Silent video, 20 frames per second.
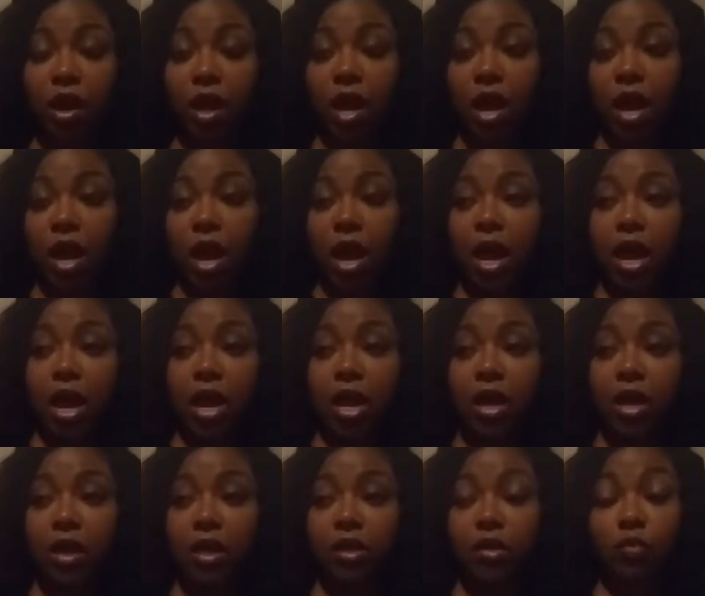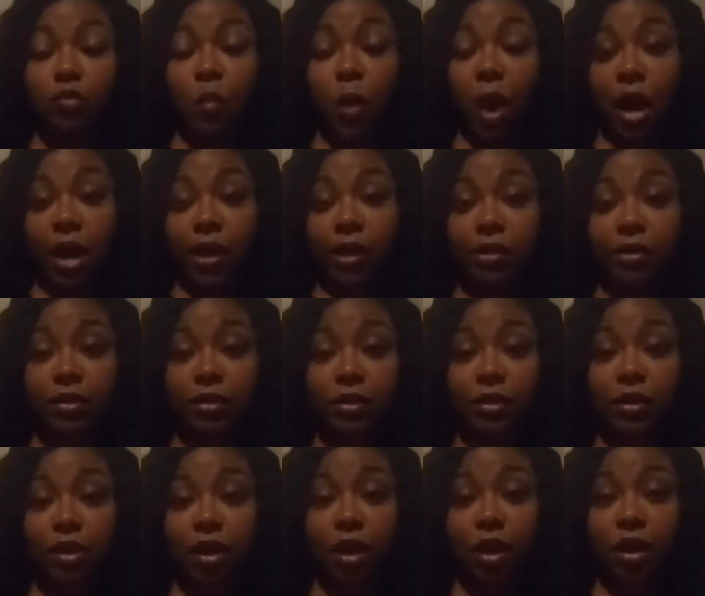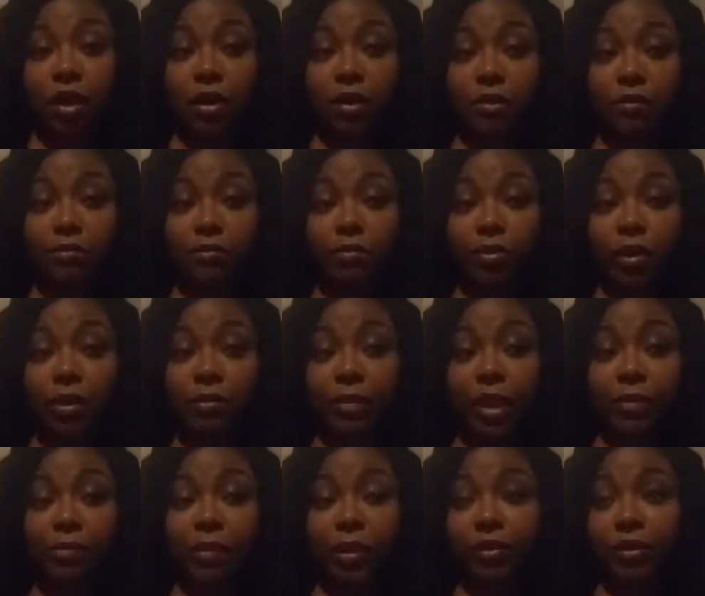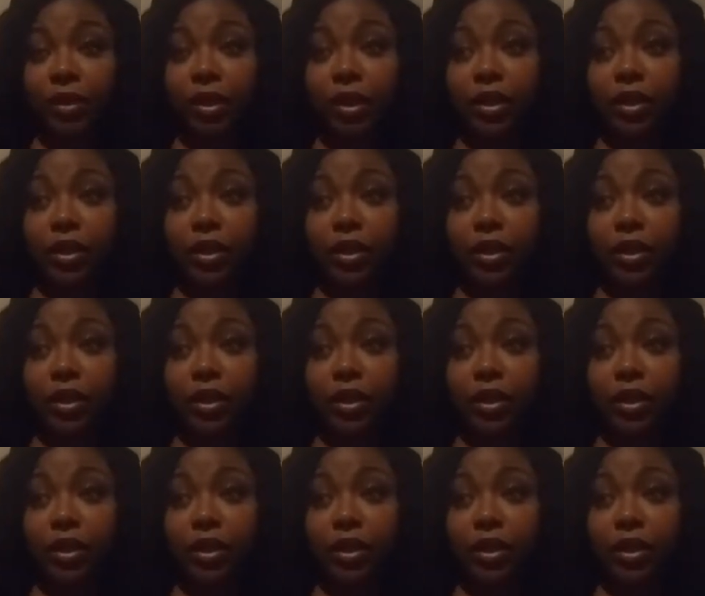and it's wise. Point blank period.